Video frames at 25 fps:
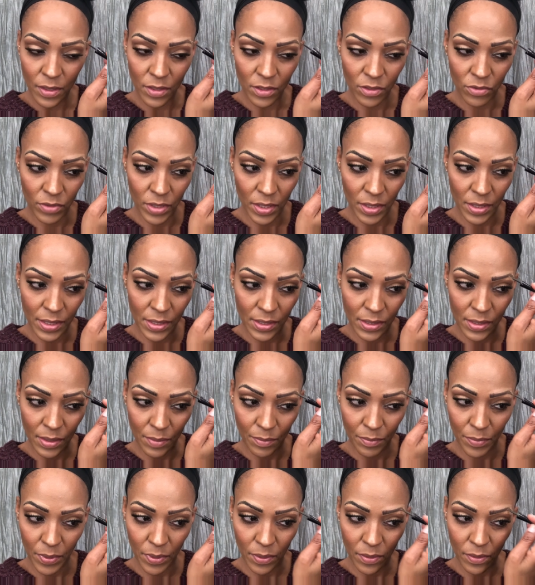It's really
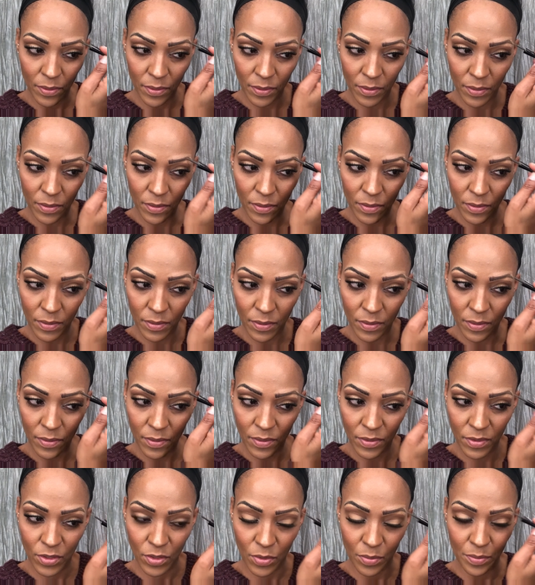simple.
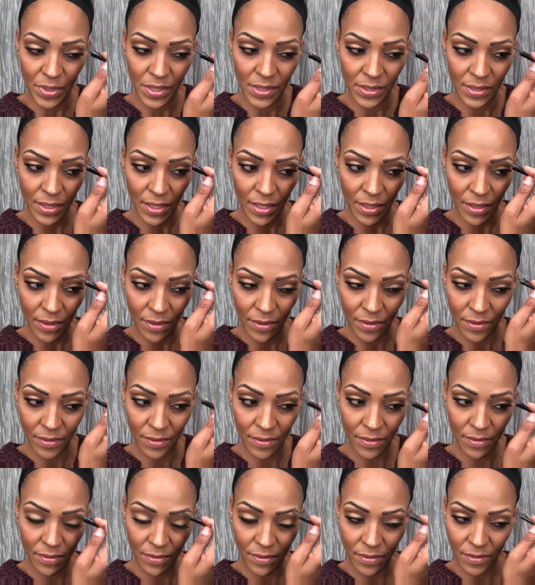Don't be scared
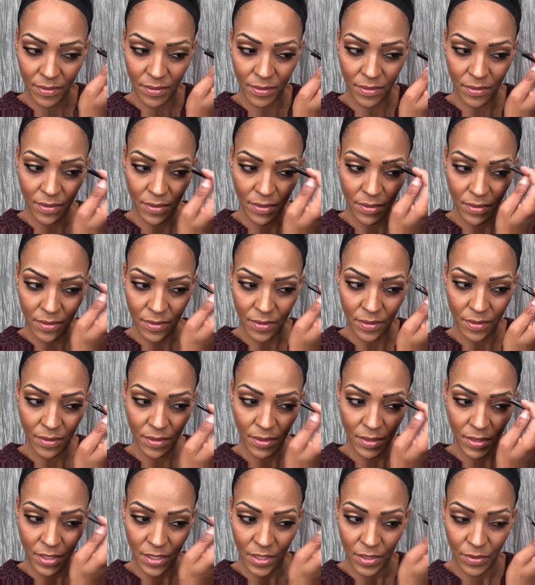
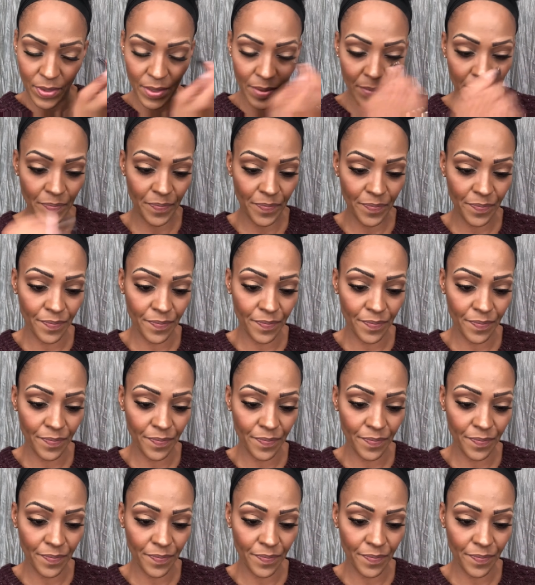to do it.